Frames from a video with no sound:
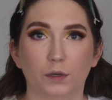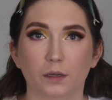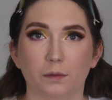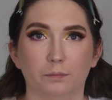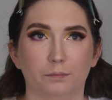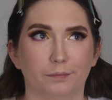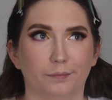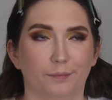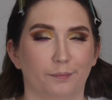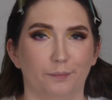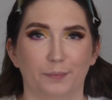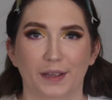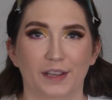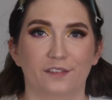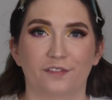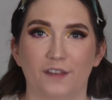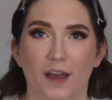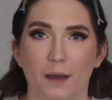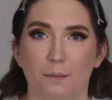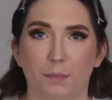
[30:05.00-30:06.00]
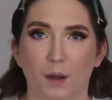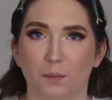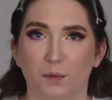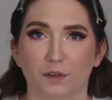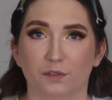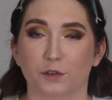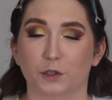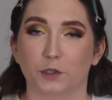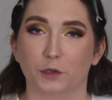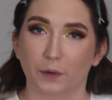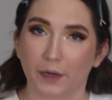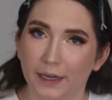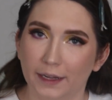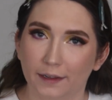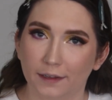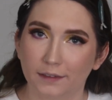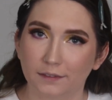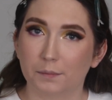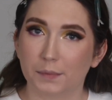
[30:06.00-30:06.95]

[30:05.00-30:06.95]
what a big fat bummer for Grant,